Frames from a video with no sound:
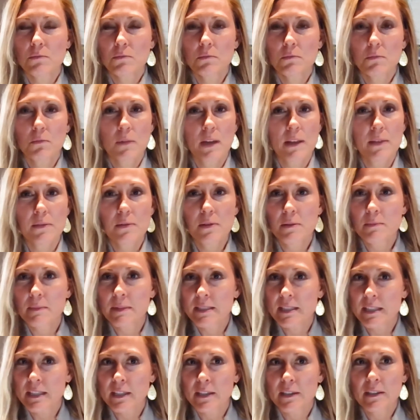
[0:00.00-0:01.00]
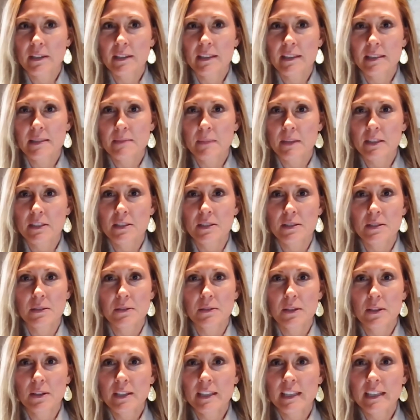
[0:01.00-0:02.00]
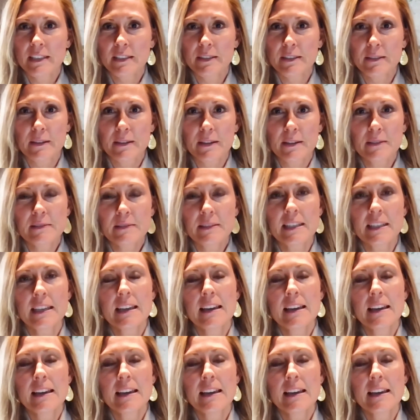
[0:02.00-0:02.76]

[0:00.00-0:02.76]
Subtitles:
went through the material as much as you could on your own.